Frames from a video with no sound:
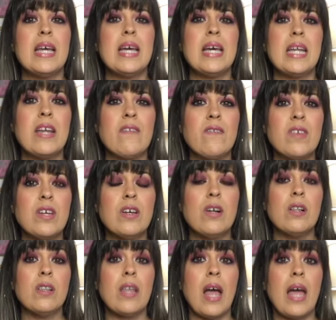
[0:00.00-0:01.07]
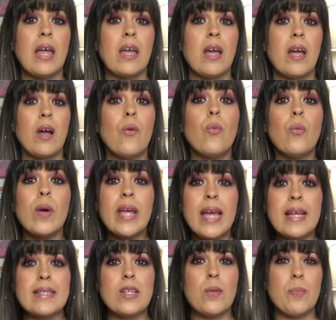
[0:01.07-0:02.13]
And I feel like we
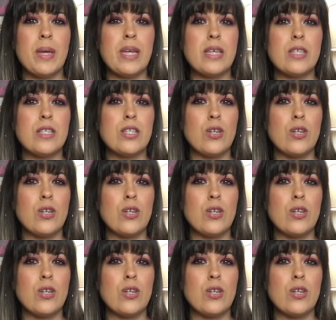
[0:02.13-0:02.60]
SLPs